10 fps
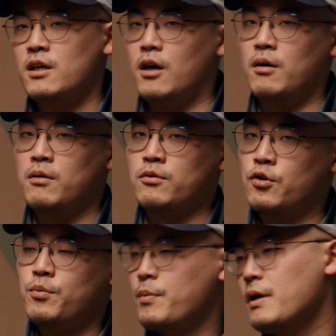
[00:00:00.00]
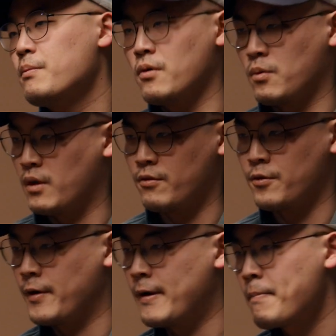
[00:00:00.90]
a group of people or
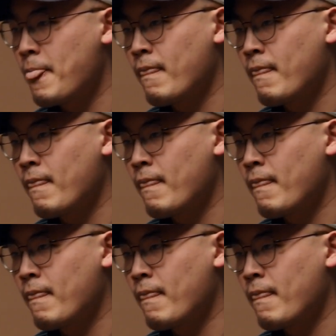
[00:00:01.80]
whatever, right?